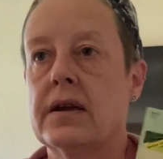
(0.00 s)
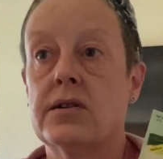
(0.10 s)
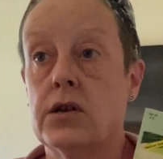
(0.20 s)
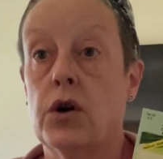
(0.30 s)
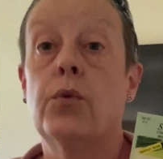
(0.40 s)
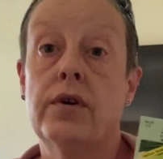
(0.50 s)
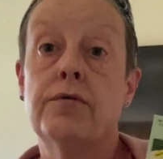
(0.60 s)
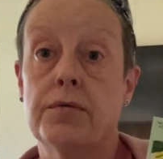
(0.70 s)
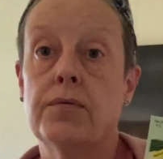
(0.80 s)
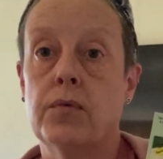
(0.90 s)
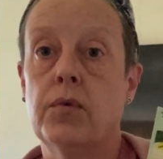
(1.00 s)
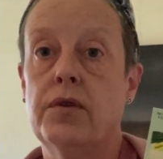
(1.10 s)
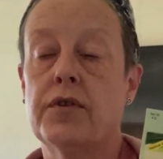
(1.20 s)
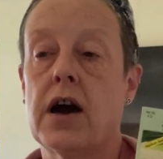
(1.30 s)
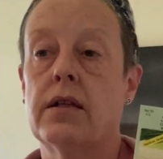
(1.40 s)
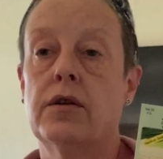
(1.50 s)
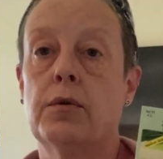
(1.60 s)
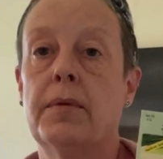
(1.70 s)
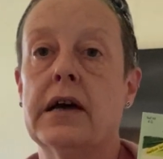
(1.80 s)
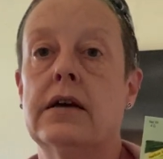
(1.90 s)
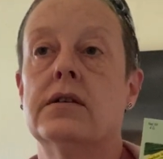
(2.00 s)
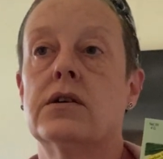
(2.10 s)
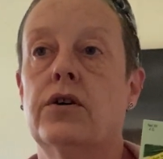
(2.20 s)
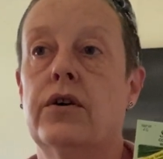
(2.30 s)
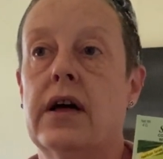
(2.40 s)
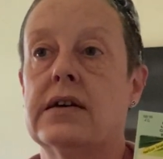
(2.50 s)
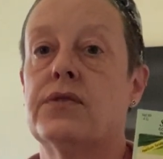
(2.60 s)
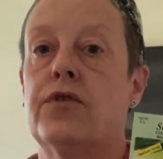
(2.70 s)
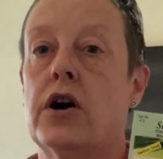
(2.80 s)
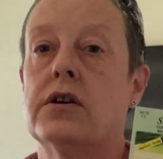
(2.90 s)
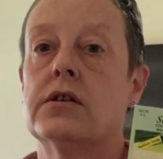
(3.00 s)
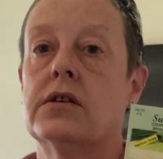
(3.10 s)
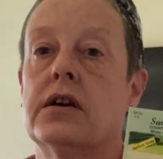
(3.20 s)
So we've got a little bit until our last frost.